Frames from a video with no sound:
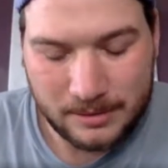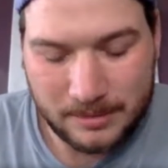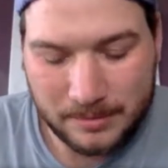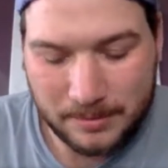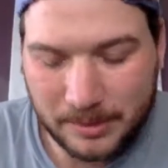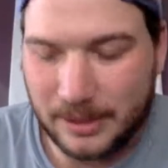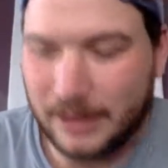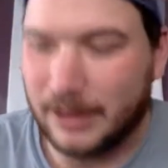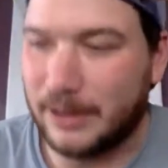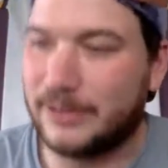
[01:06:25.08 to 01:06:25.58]

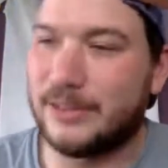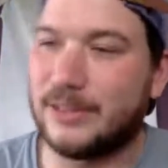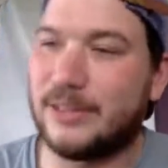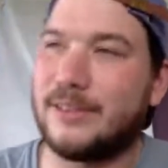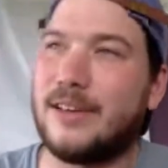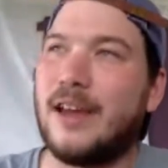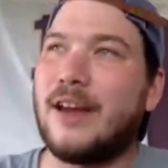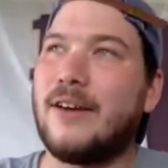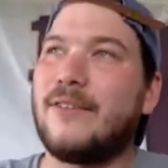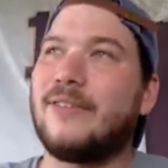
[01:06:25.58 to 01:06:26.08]
Because it's
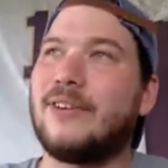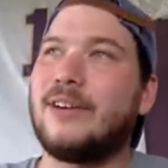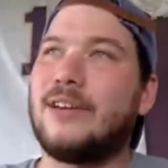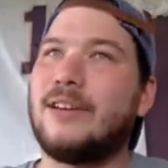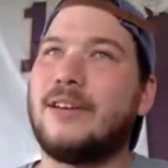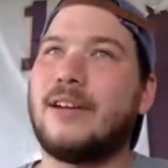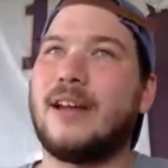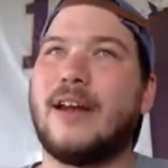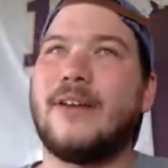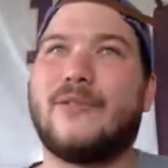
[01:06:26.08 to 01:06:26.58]

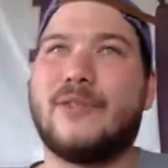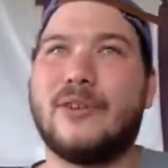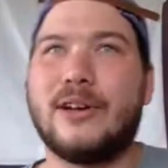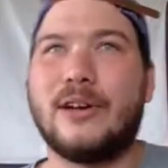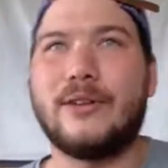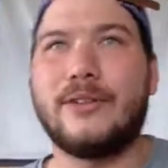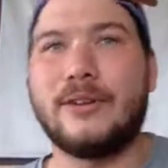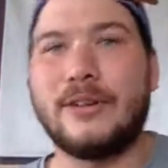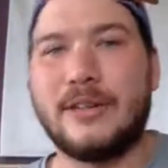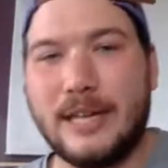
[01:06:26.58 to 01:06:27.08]
every every
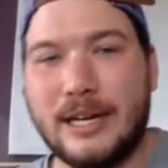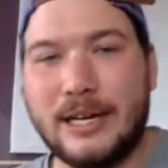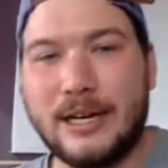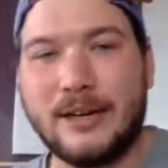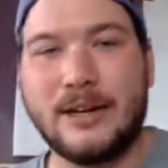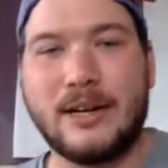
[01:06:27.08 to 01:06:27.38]
other year,